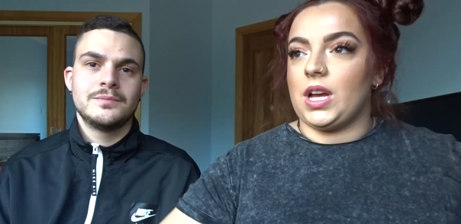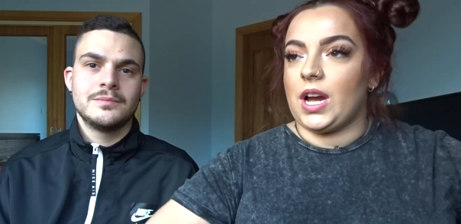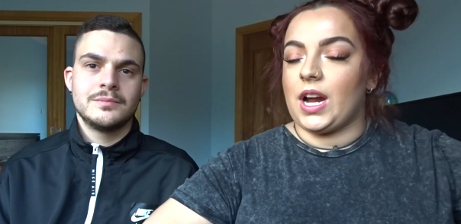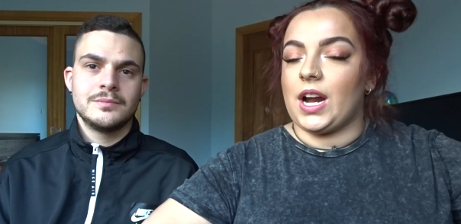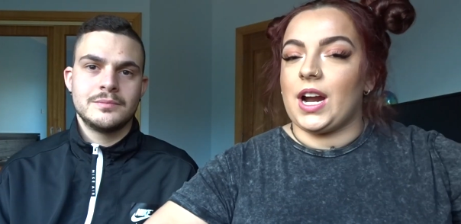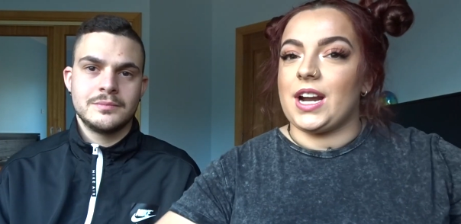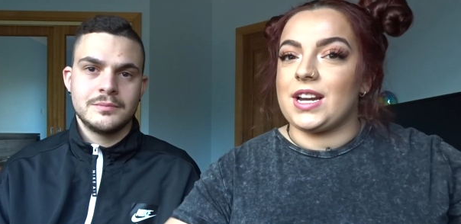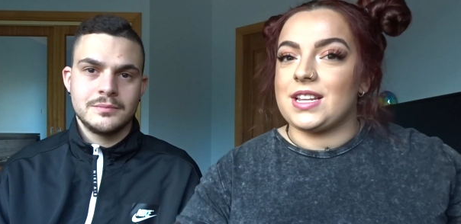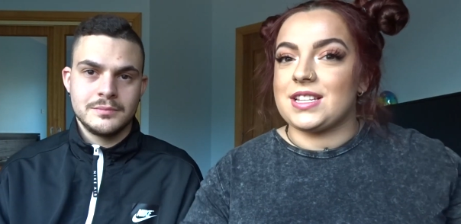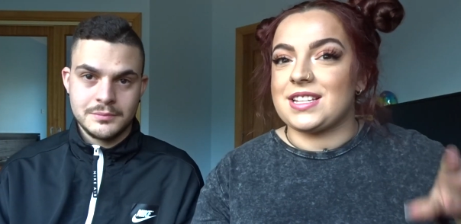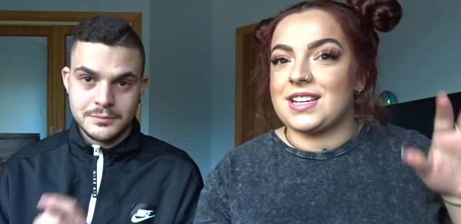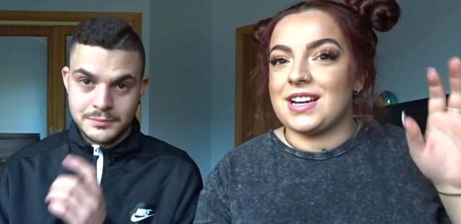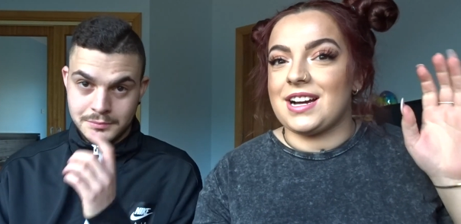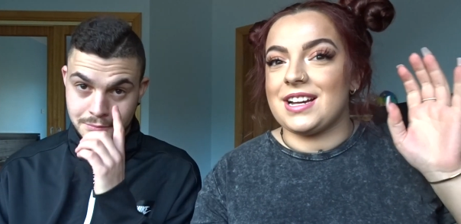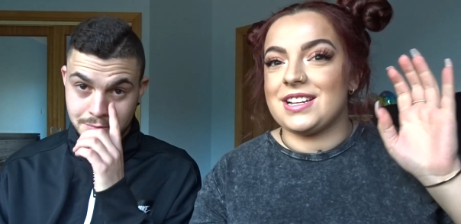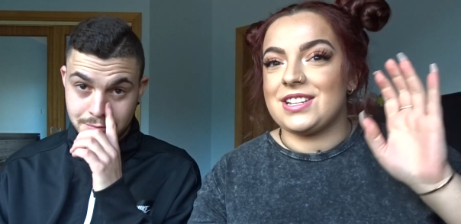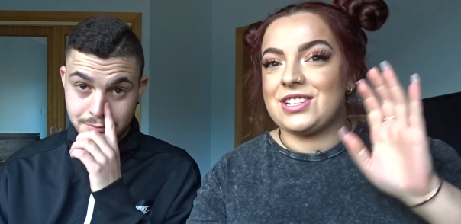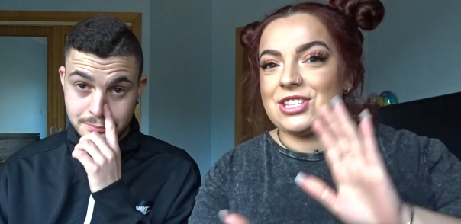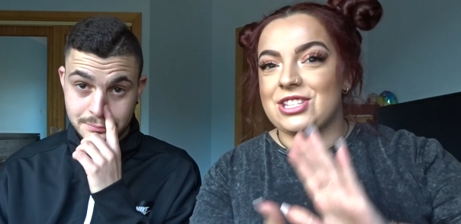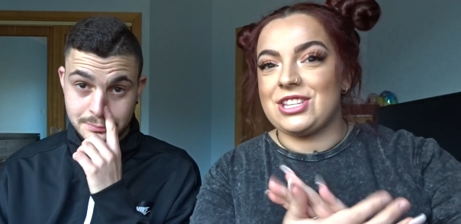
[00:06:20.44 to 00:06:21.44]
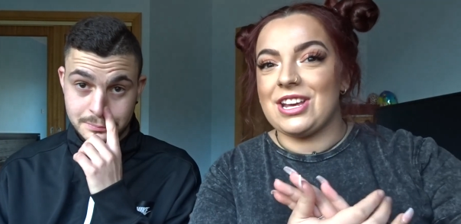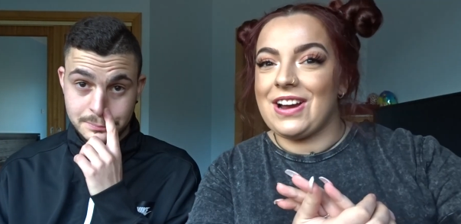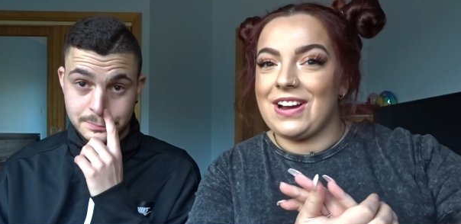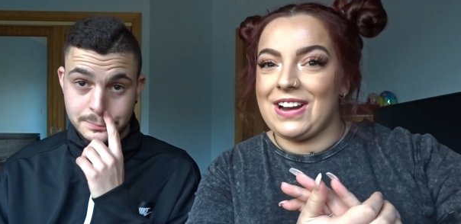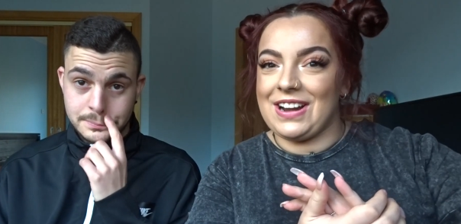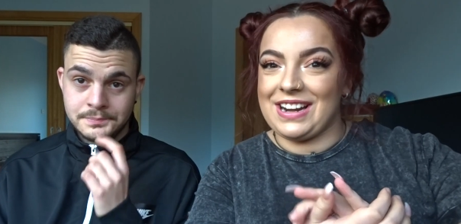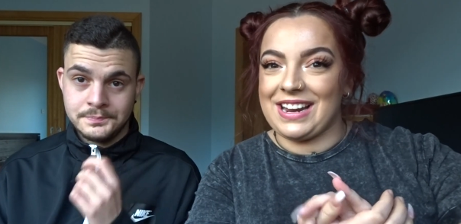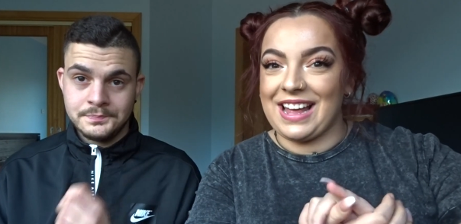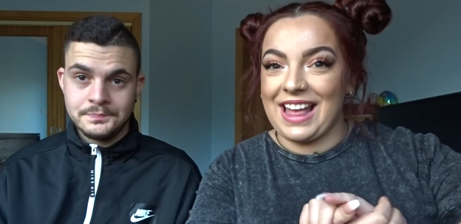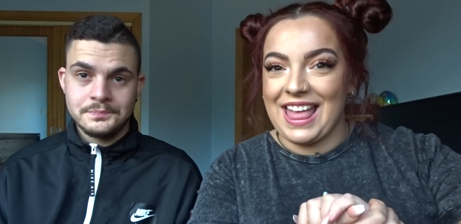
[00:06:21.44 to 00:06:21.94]
Speaker 1: Alrighty, guys. So
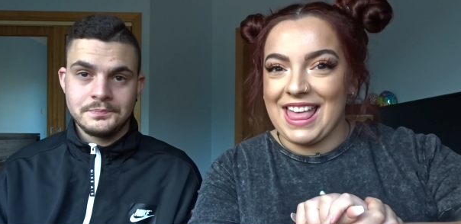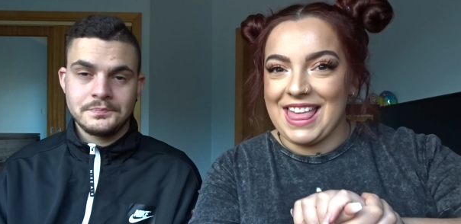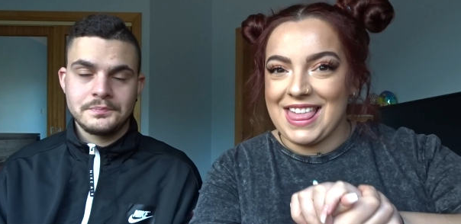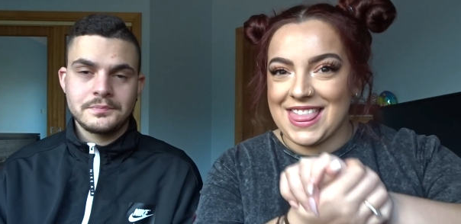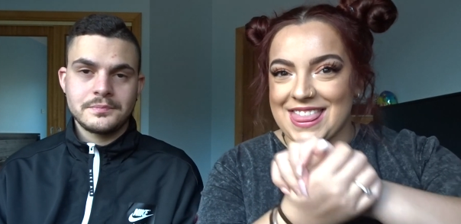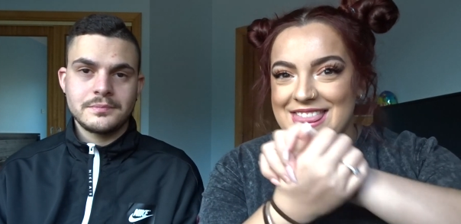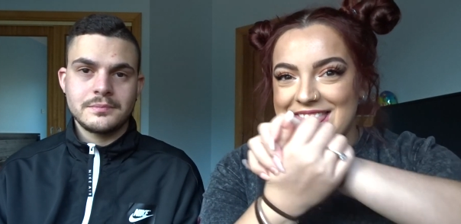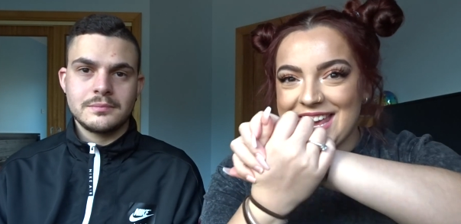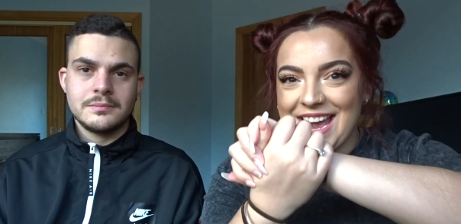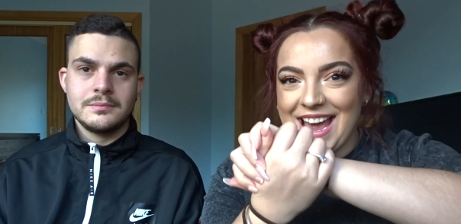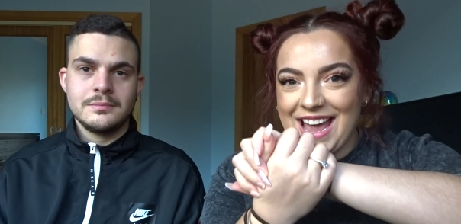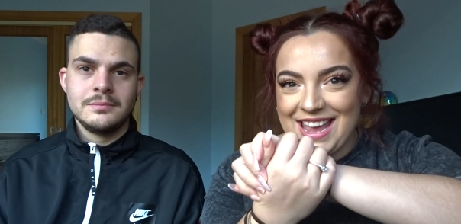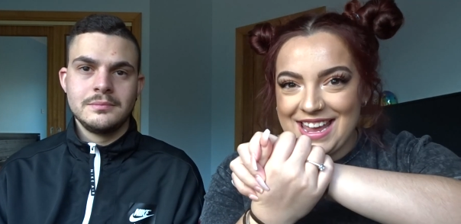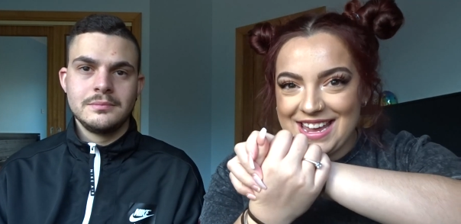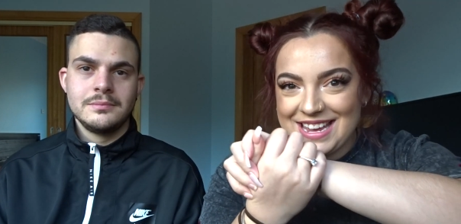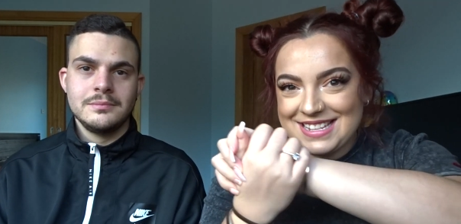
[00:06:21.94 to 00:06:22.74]
that